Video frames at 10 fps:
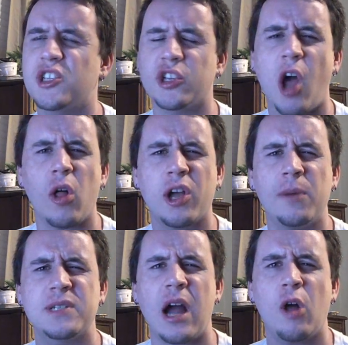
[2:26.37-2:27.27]
Sadallah
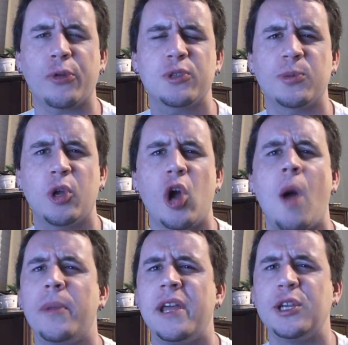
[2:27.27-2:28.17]
comes out, throws some good
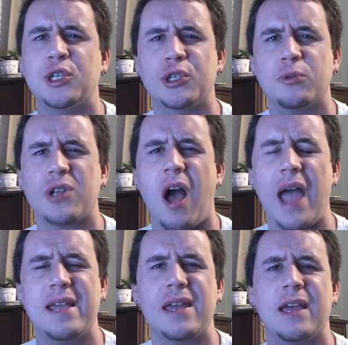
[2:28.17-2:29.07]
combinations, throws a
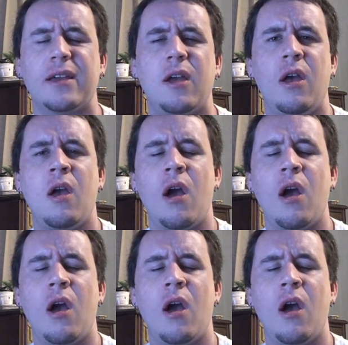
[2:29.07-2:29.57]
high kick.